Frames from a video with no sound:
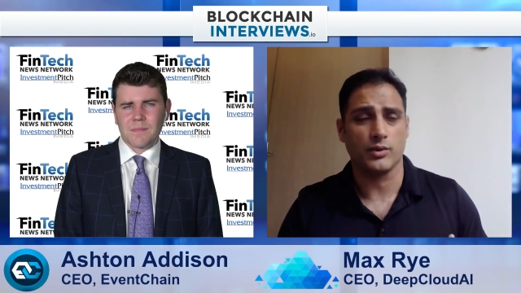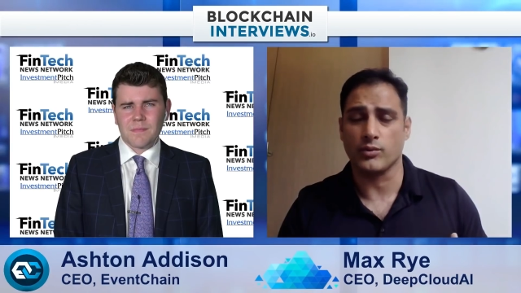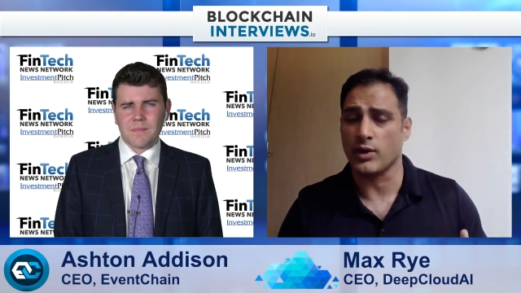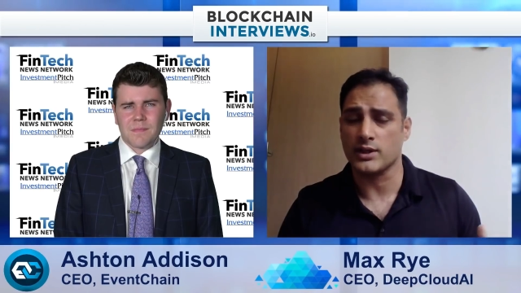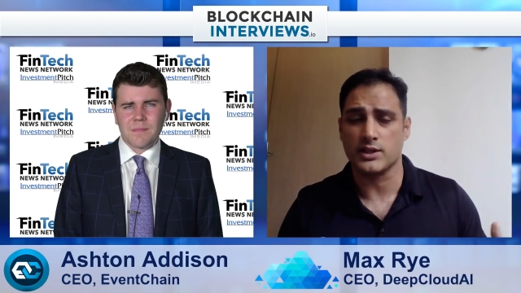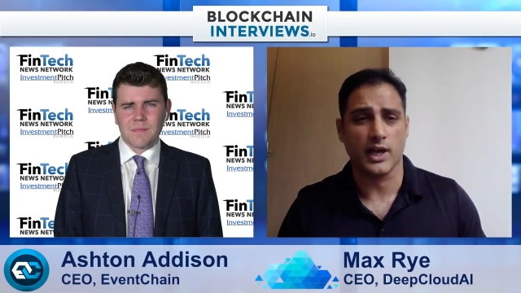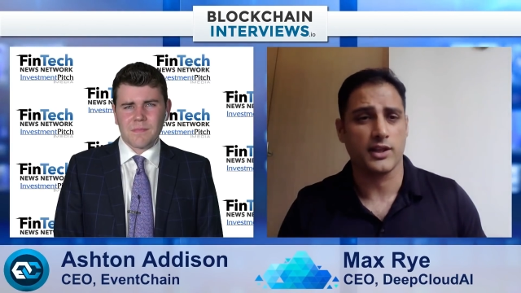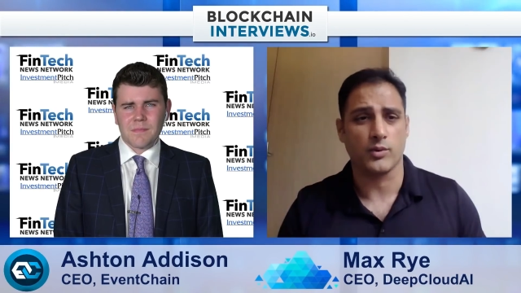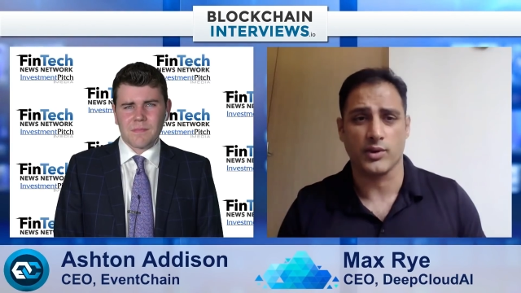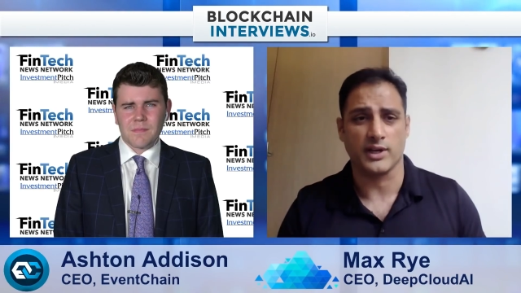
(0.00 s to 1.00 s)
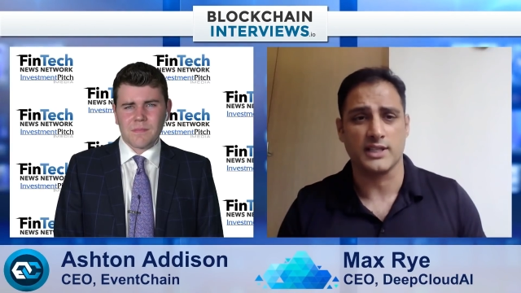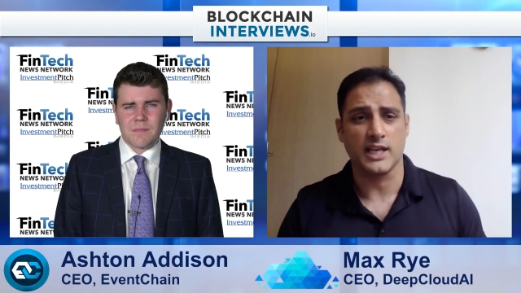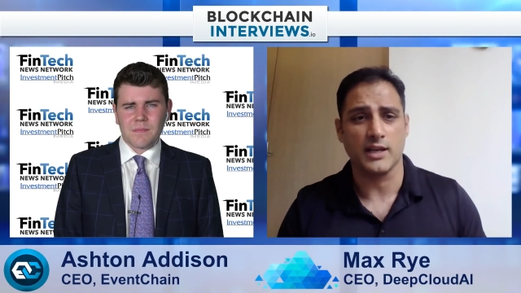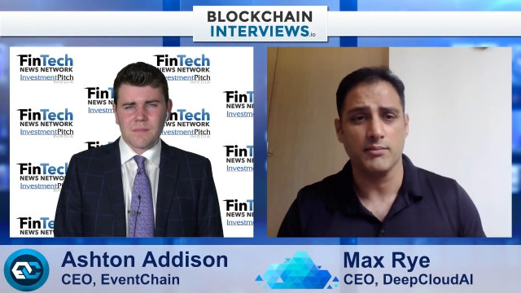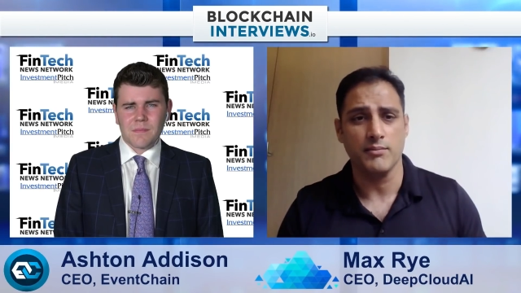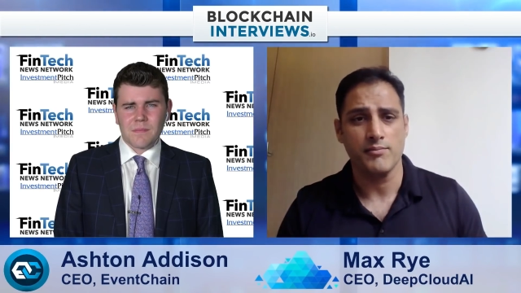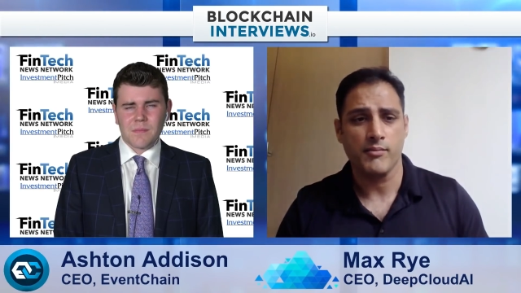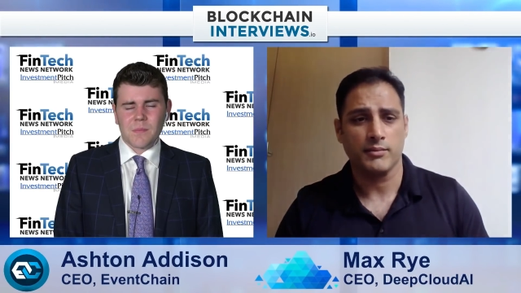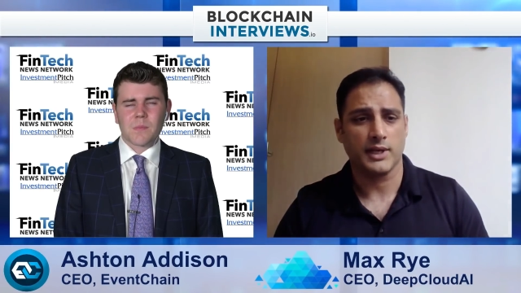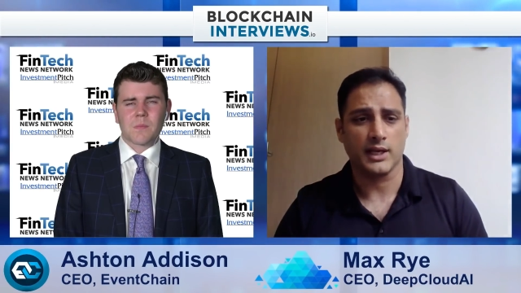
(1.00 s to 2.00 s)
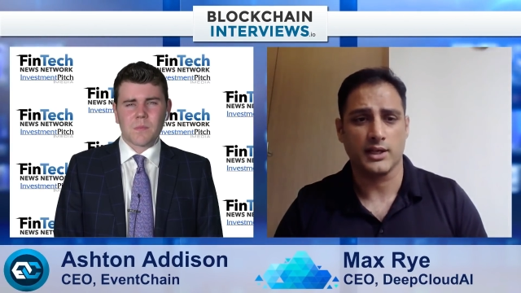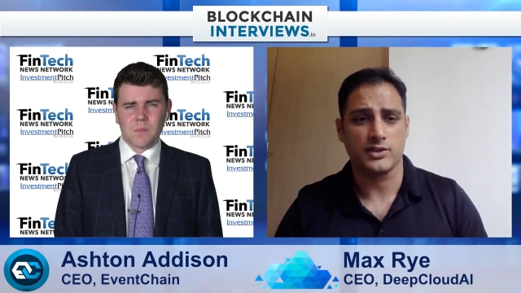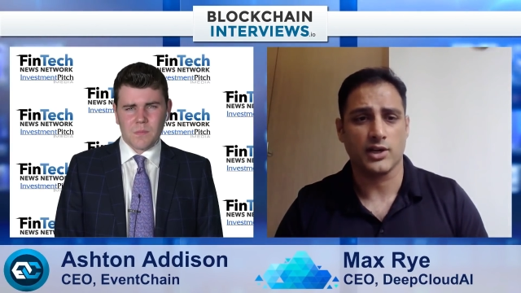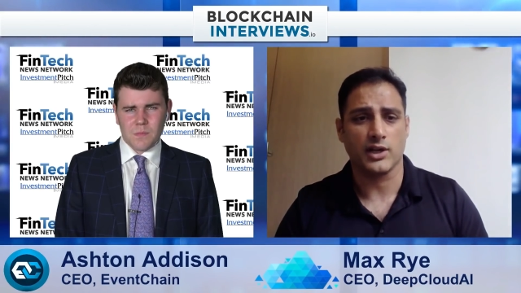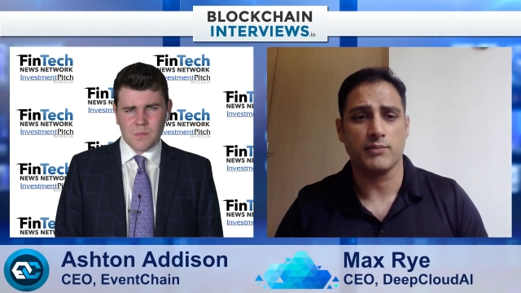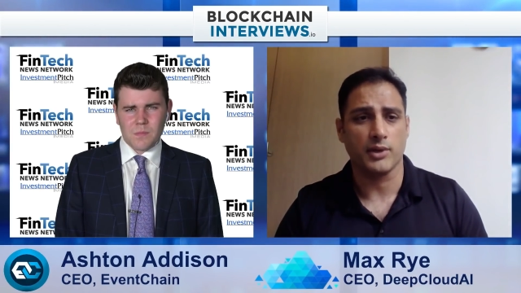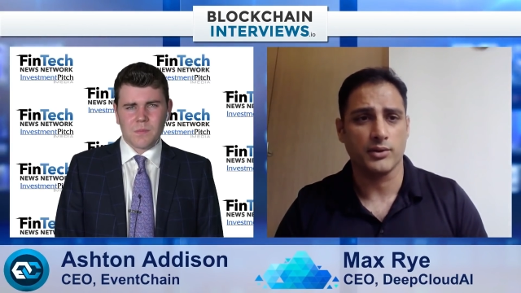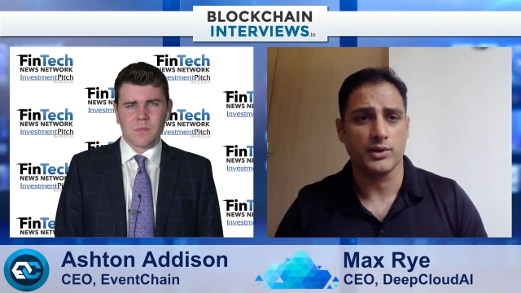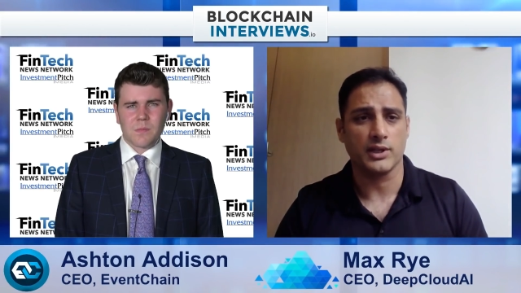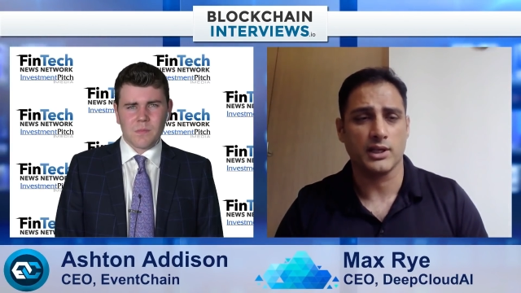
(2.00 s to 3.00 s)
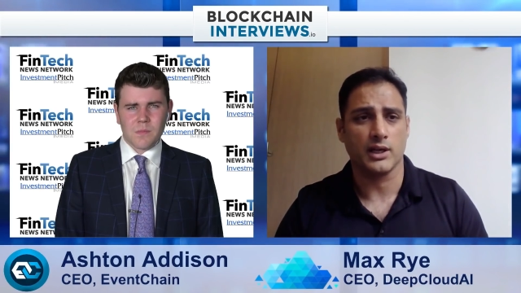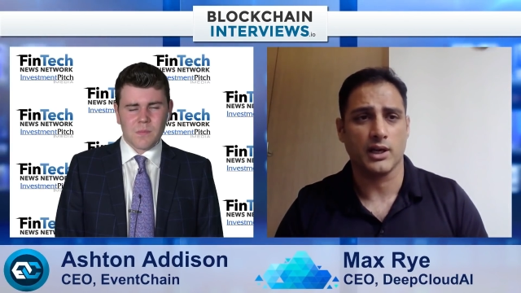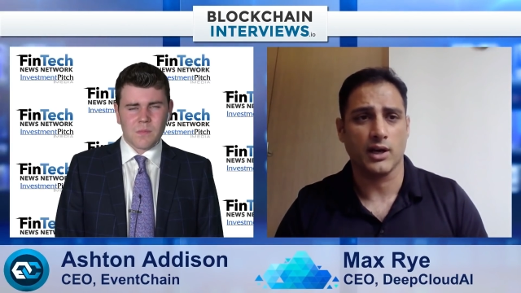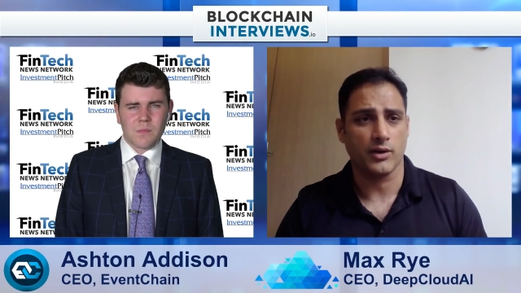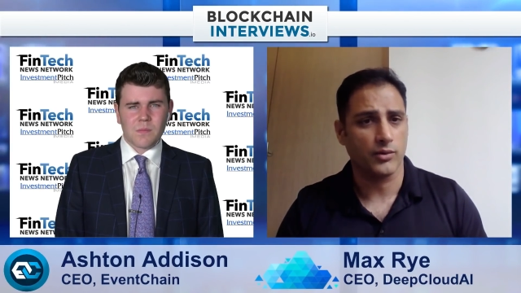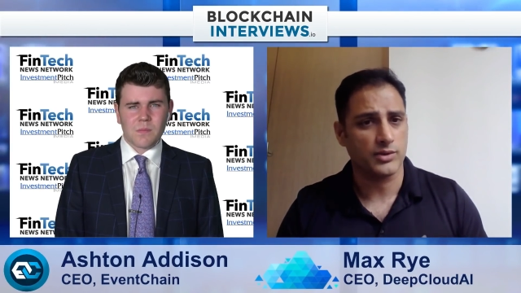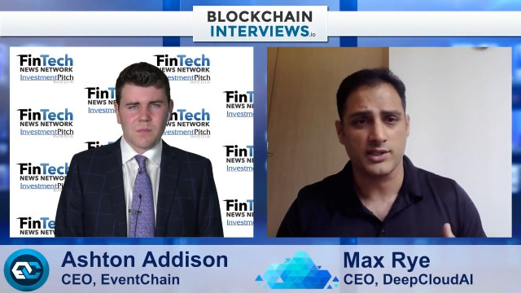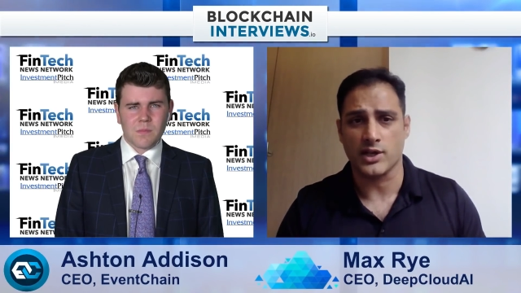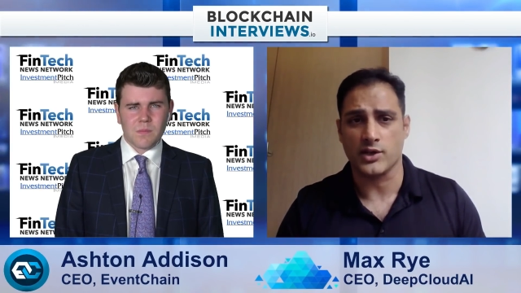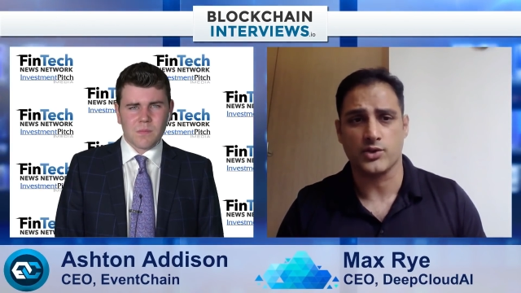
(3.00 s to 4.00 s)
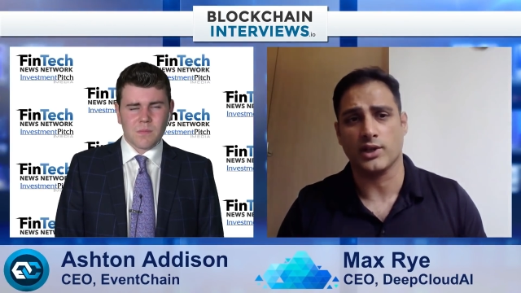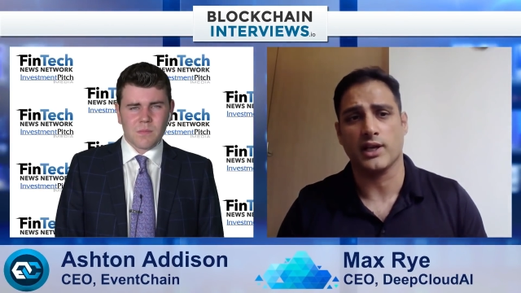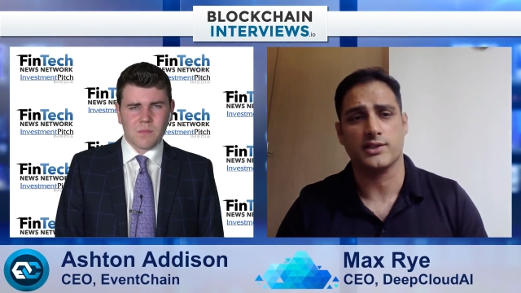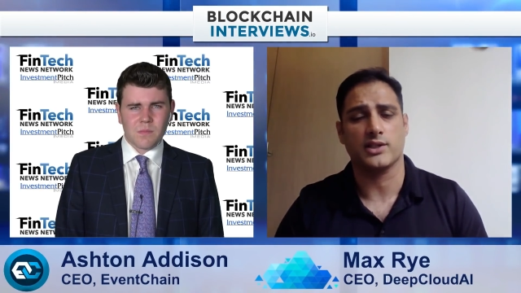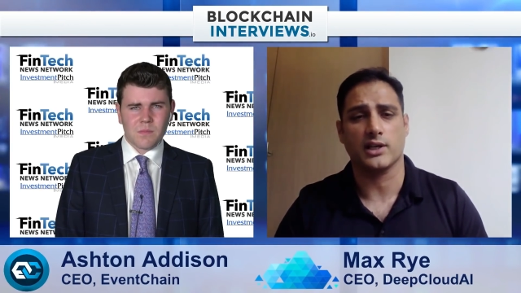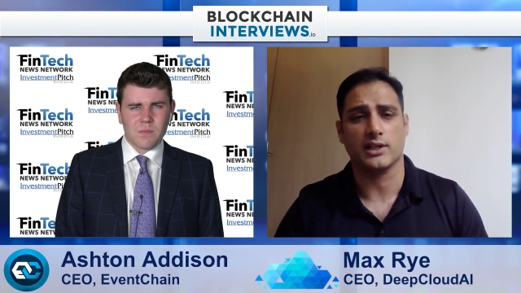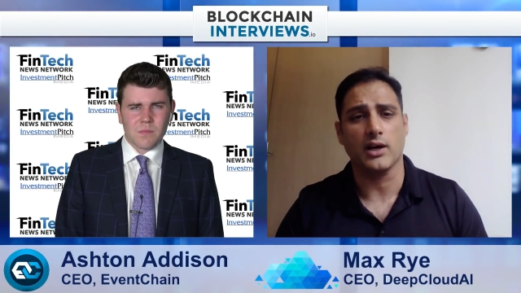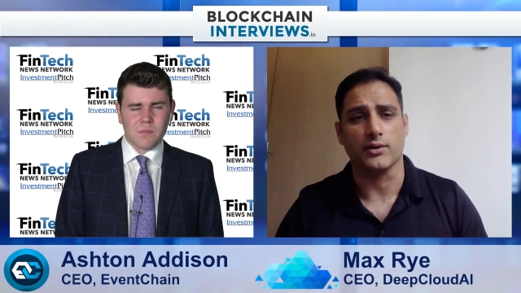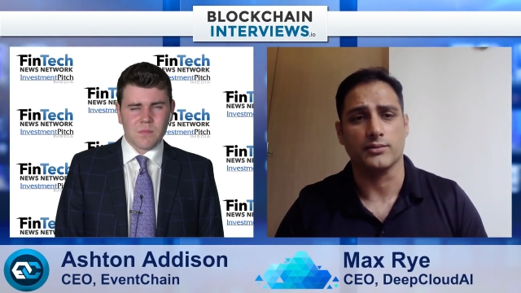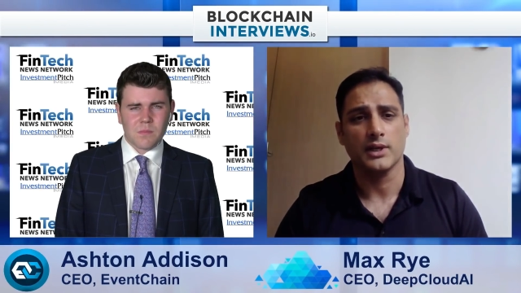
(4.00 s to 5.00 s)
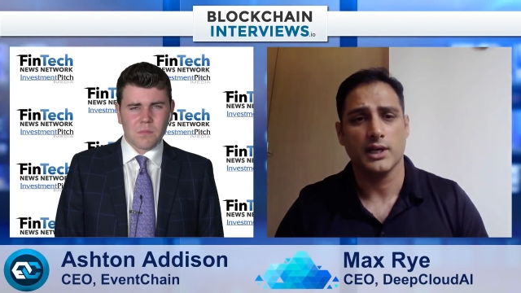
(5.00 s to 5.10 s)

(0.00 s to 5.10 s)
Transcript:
Speaker 1: worked together with our team and uh, started building uh, our own decentralized uh, cloud.